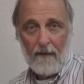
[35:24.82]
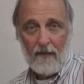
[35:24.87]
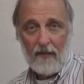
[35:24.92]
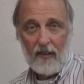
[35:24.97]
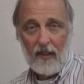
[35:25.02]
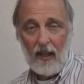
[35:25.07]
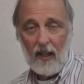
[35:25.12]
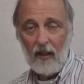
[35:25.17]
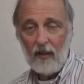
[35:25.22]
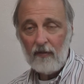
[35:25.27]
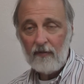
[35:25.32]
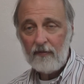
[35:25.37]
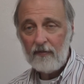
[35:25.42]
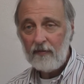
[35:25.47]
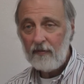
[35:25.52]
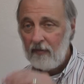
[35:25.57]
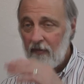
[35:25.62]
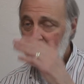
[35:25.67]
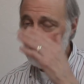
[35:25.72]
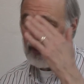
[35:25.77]
Now,
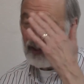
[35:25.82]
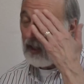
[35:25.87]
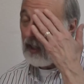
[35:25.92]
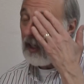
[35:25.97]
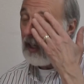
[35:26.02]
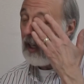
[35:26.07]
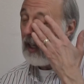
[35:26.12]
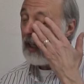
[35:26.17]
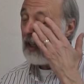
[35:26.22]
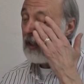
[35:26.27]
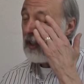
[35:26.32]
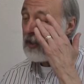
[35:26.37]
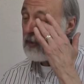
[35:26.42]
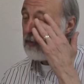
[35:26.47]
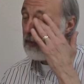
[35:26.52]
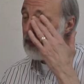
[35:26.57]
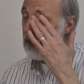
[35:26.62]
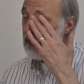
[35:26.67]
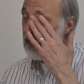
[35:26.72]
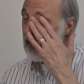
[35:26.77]
let's
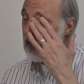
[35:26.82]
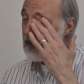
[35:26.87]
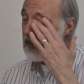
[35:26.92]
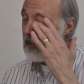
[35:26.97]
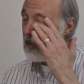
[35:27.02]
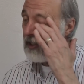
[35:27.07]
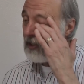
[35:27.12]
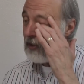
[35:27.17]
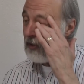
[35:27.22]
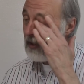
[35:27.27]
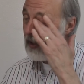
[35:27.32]
move next into